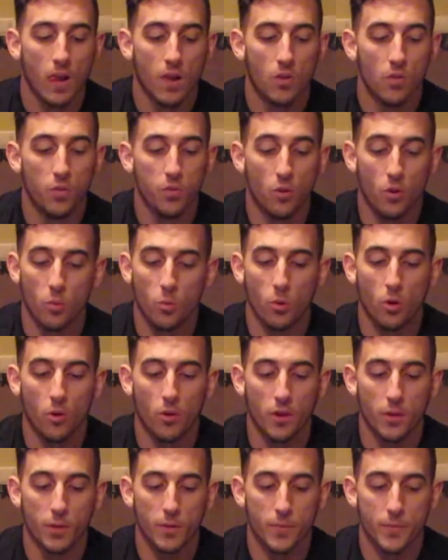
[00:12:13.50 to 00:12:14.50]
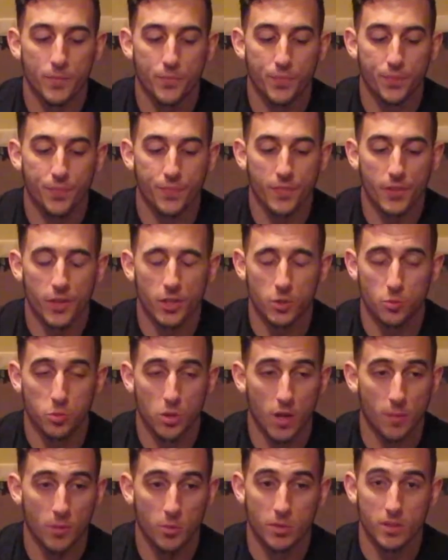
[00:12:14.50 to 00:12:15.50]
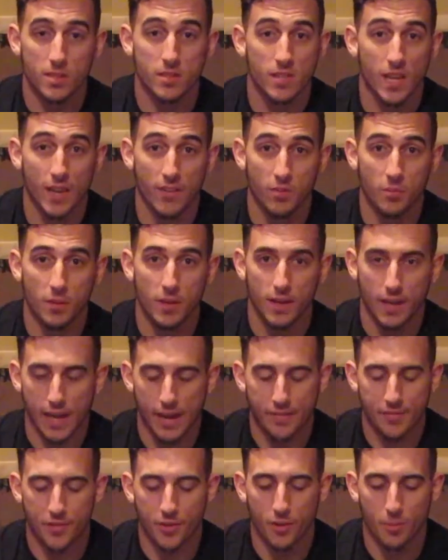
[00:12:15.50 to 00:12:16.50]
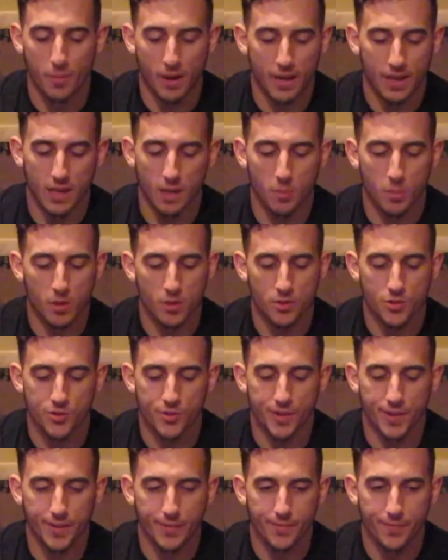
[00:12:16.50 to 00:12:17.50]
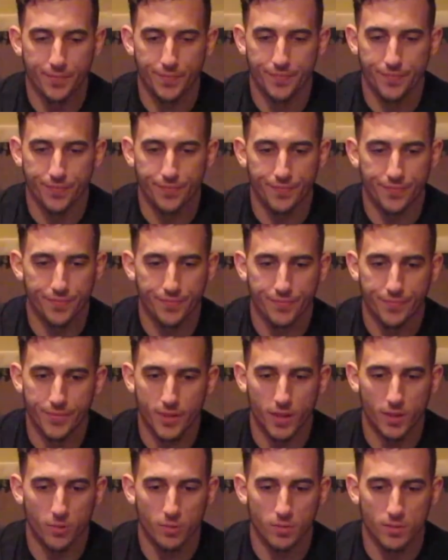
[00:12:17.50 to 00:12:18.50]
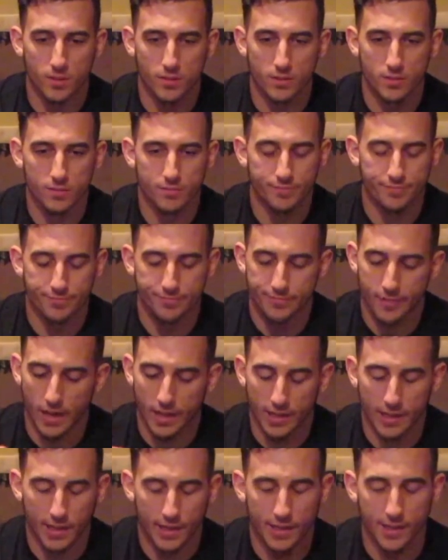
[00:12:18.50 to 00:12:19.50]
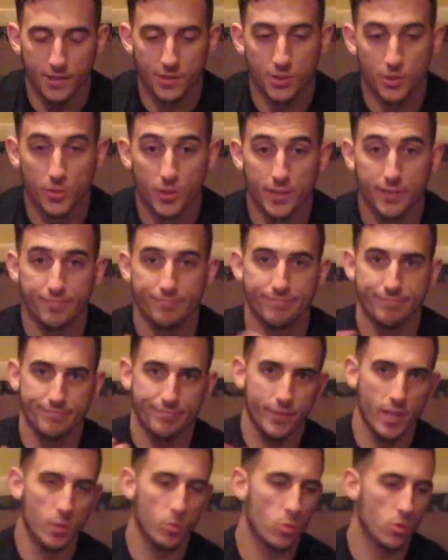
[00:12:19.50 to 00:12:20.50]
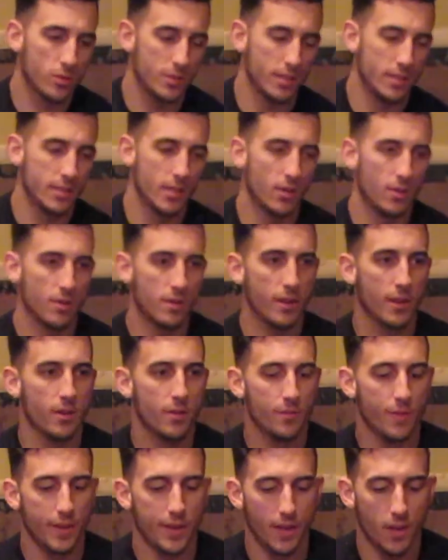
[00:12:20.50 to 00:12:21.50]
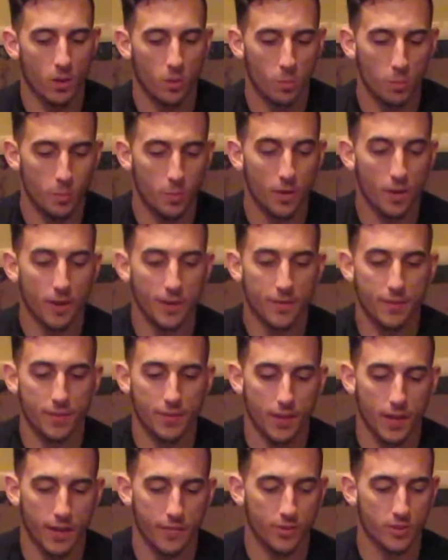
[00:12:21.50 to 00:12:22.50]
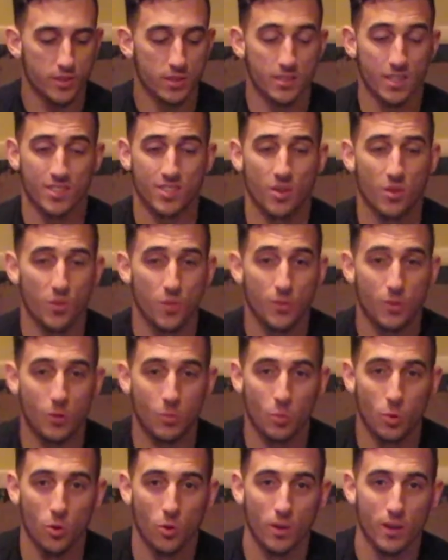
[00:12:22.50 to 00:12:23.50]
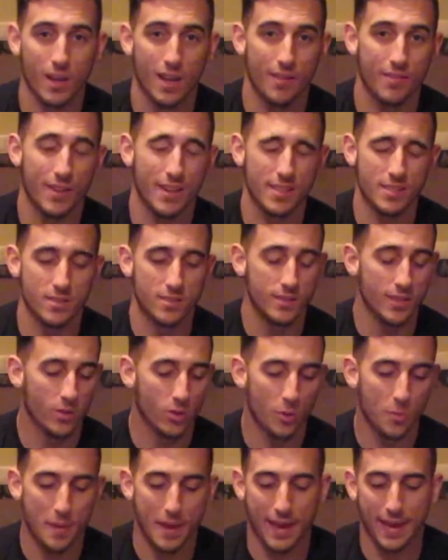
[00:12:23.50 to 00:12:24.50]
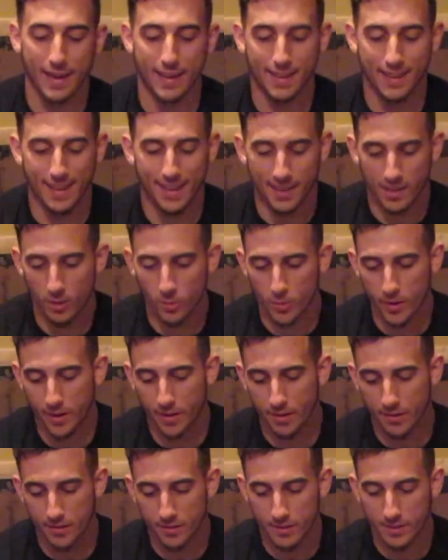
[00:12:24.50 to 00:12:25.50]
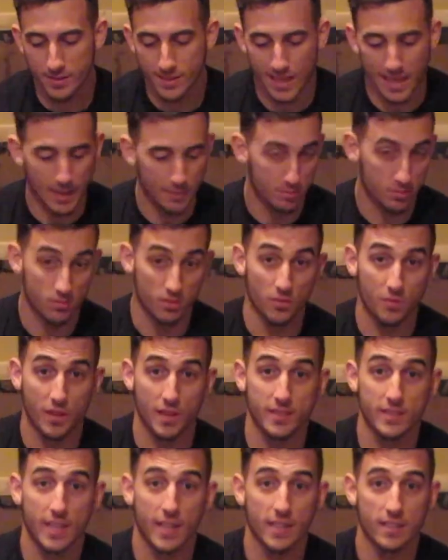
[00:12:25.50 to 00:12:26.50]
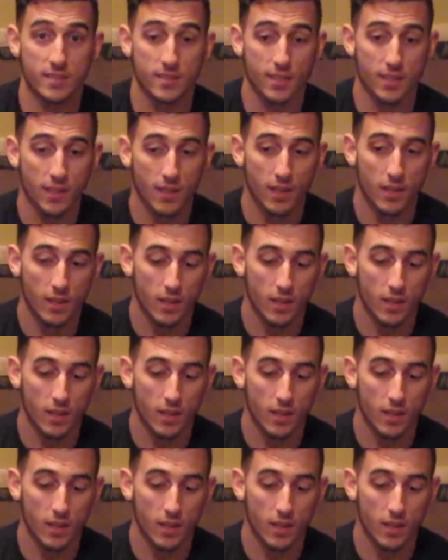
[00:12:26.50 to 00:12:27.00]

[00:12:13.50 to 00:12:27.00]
Foam rolling is probably what saved me after my hip injury. I can get into it in more detail in a later video, but ever since I started foam rolling, I've had zero pain anywhere. It's absolutely fantastic.